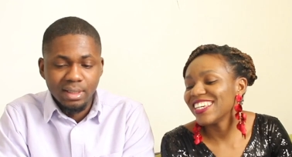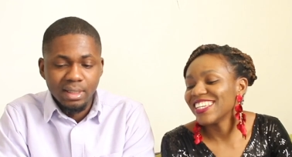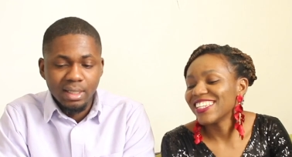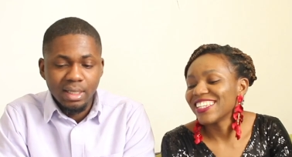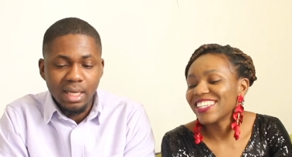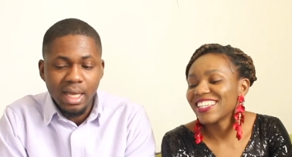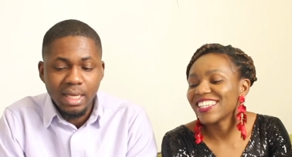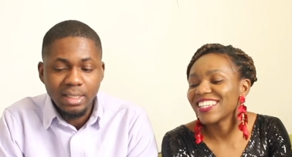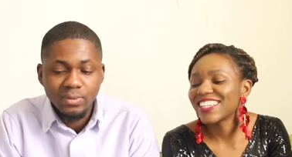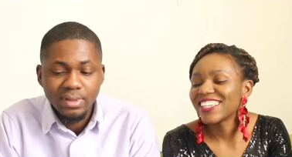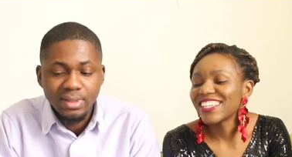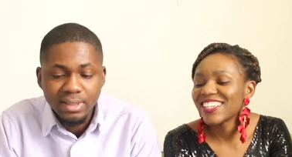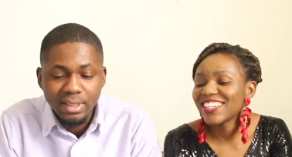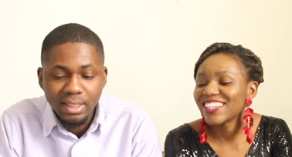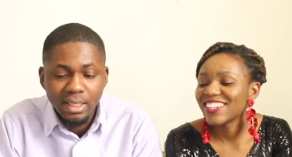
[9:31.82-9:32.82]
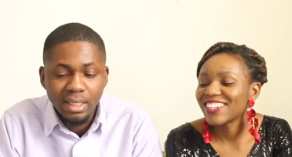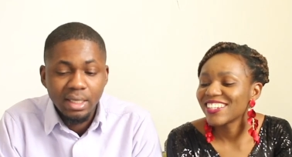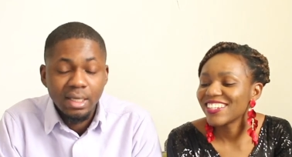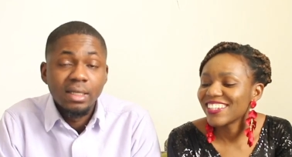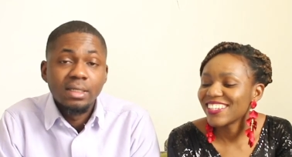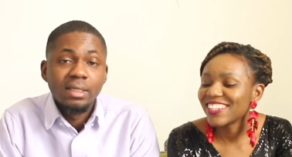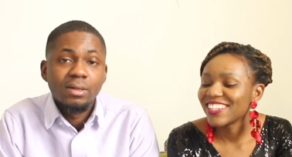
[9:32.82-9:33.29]
Speaker 1: in... as we say
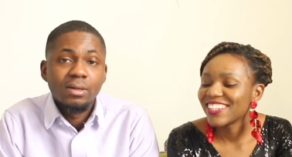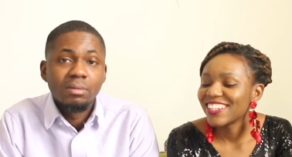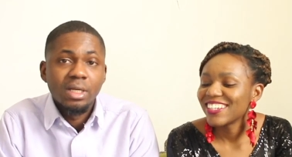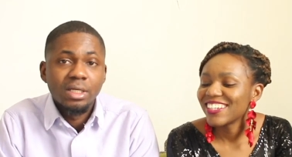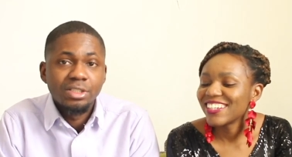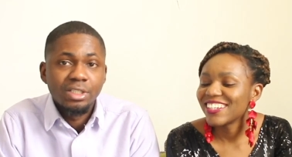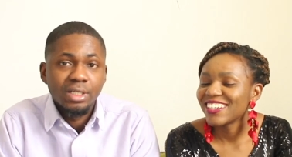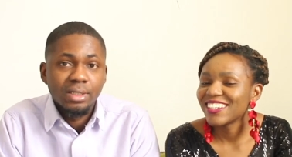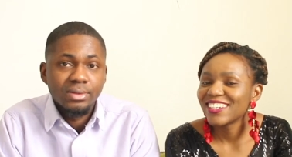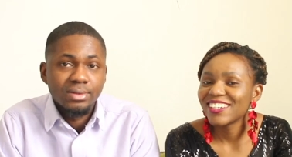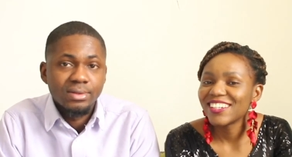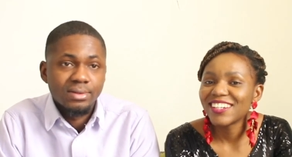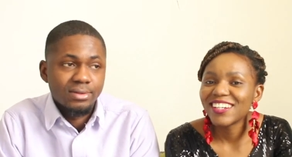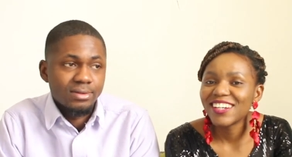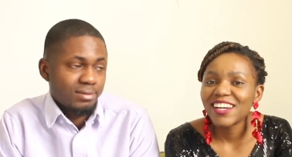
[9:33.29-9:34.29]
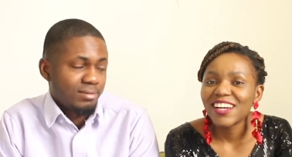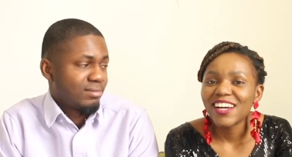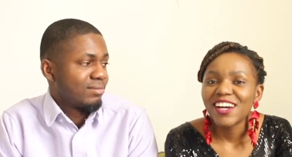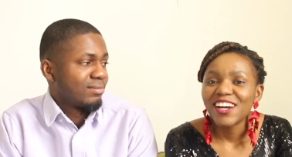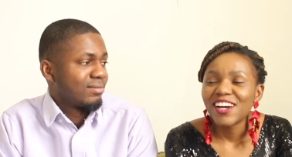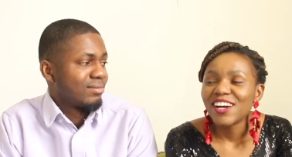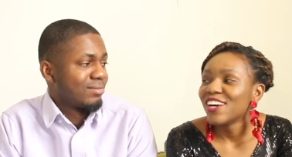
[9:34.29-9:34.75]
in the commercials?
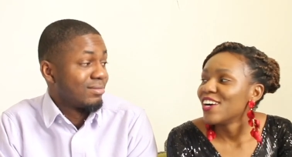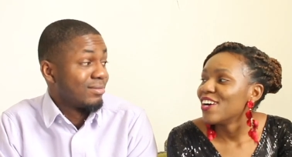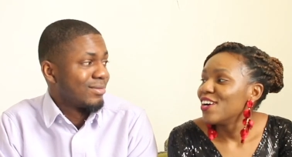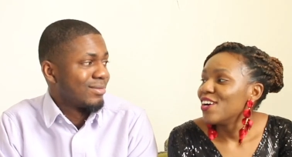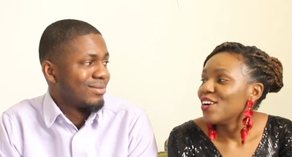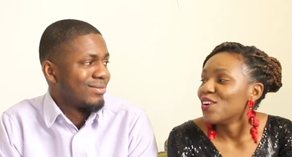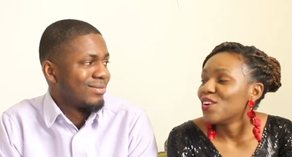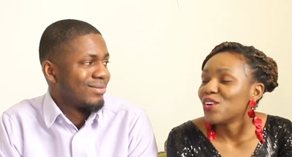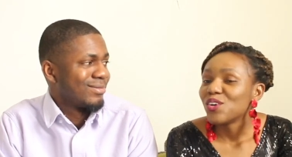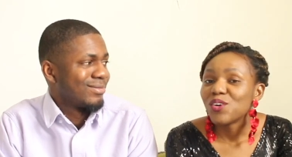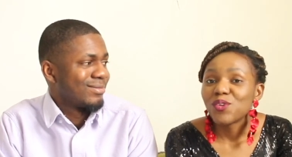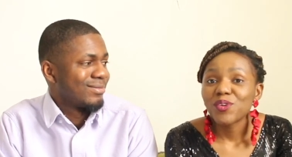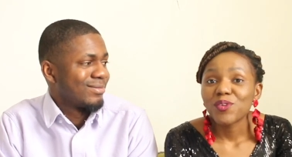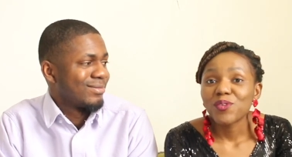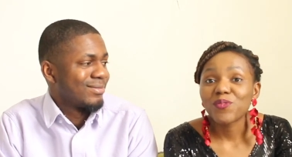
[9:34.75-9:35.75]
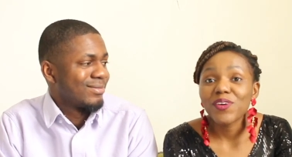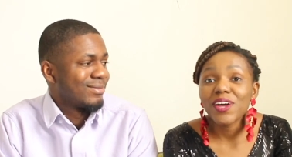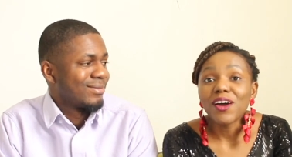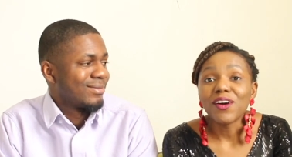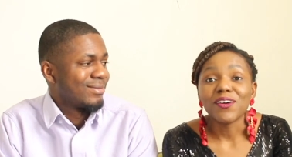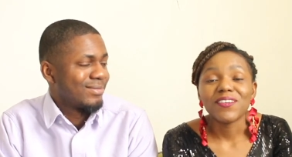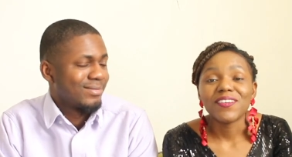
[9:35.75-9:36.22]

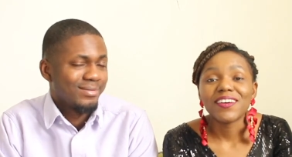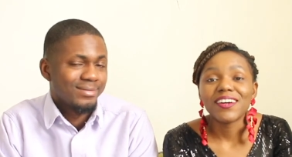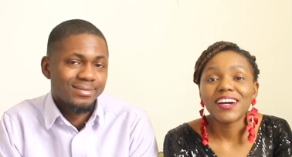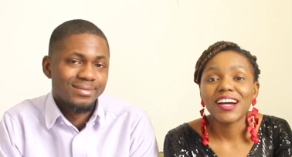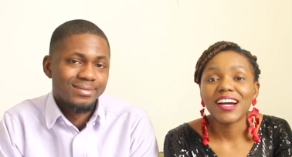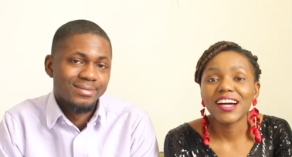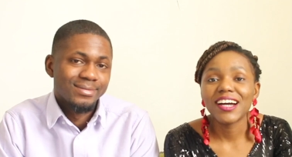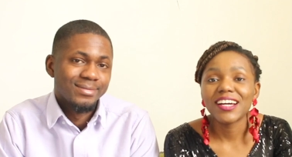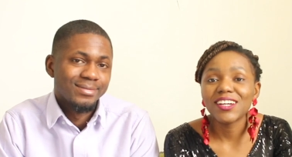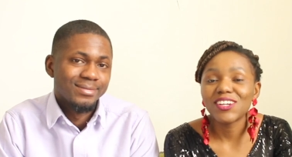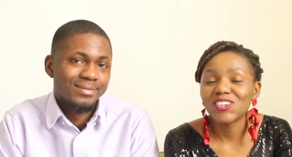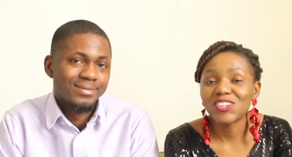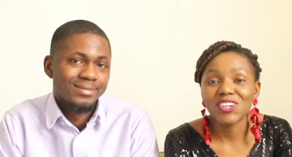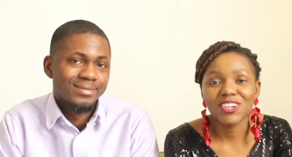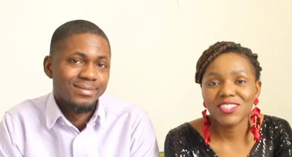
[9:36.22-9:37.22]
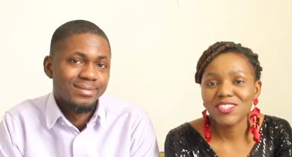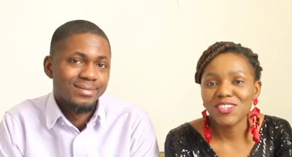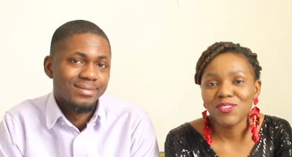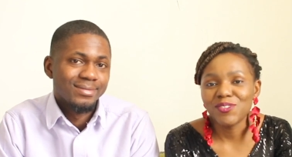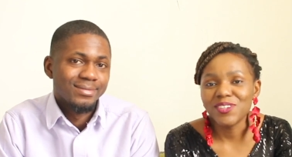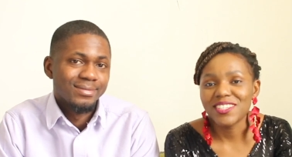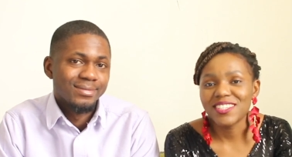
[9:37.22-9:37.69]
Speaker 2: Well, not
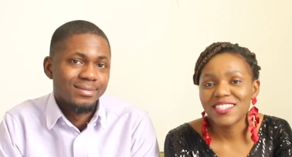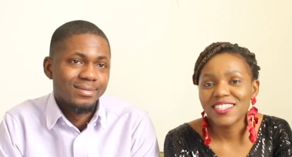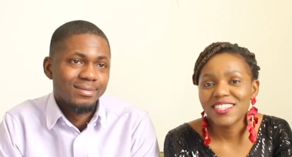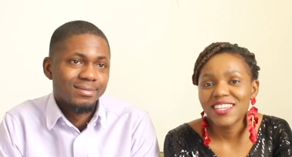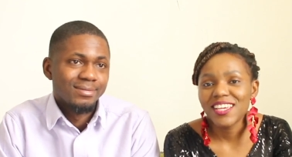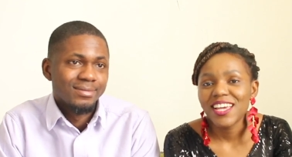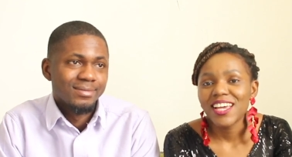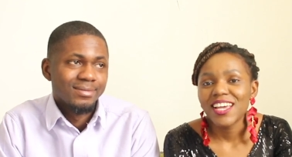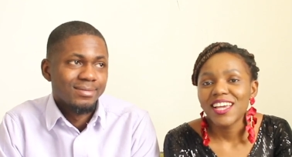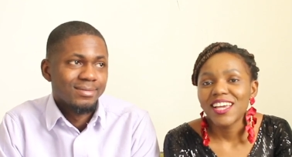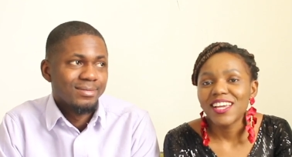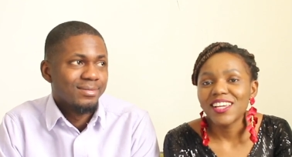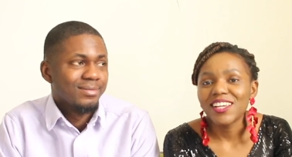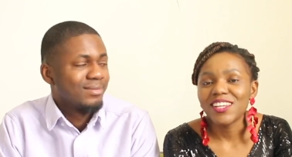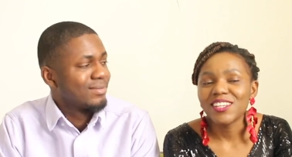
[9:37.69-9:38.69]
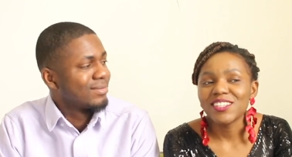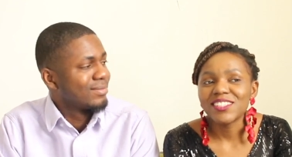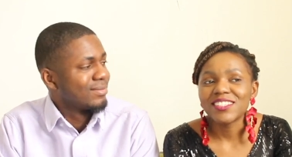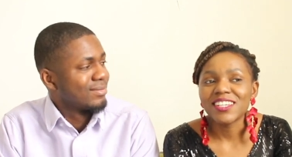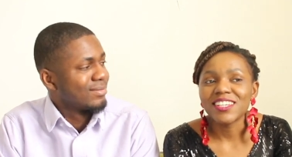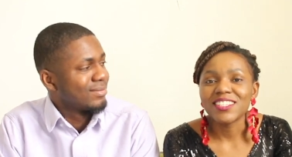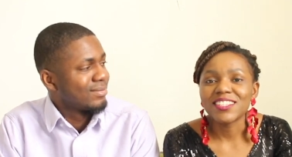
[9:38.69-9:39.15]
always.
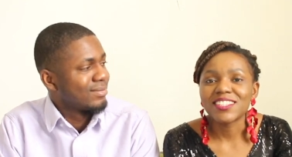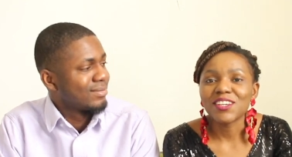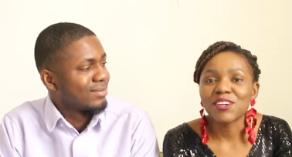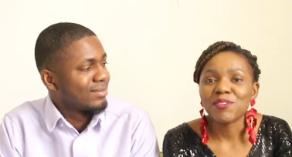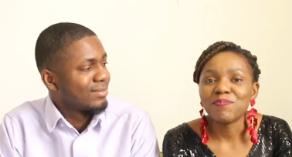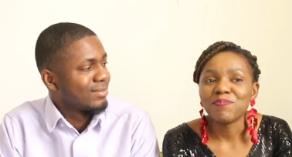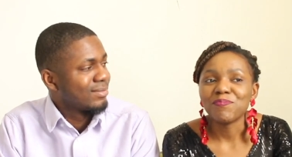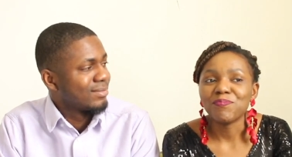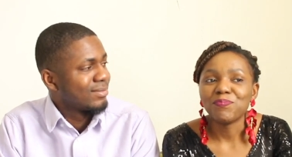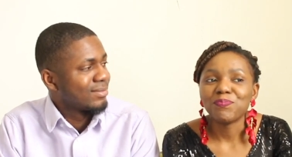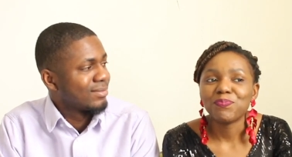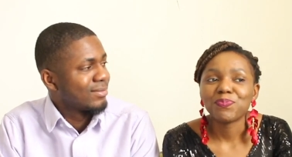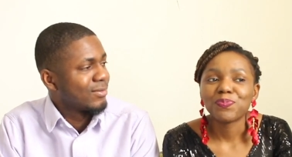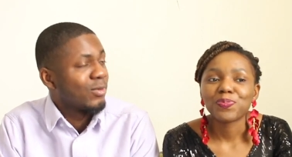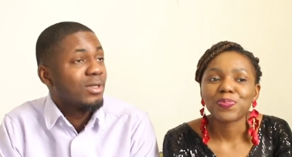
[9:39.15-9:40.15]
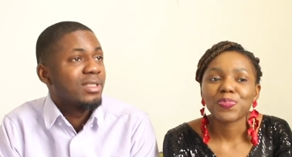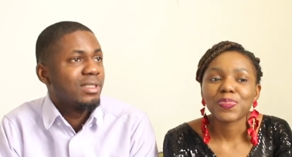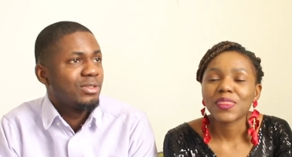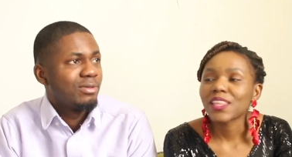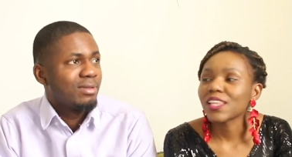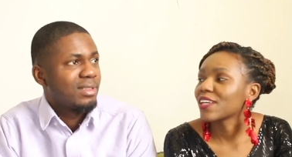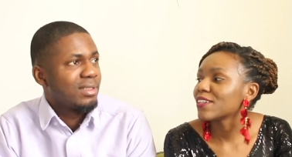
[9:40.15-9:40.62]
There's um.
Speaker 1: What's
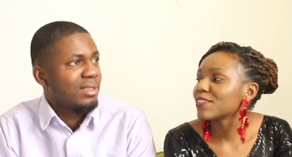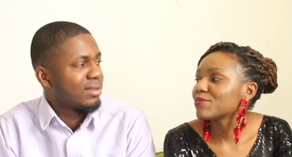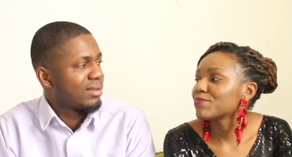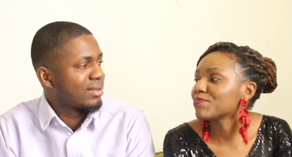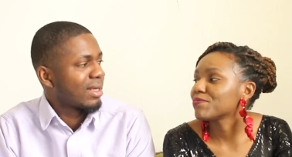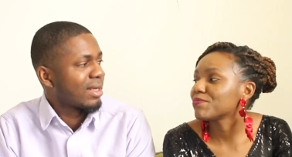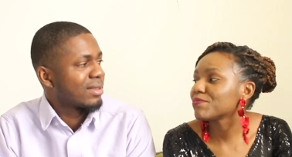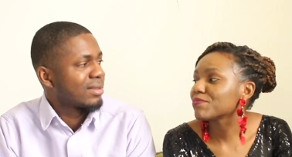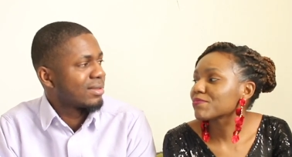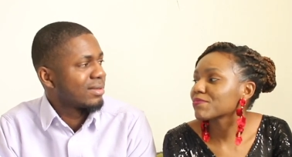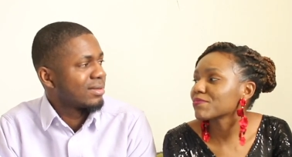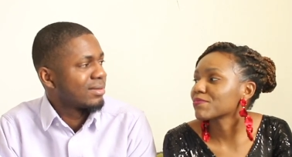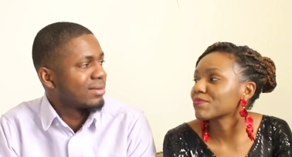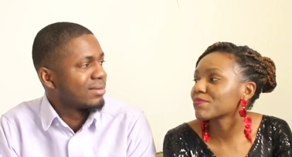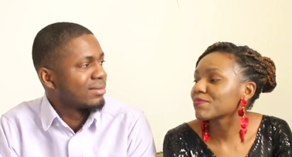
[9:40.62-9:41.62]
the juicy sex?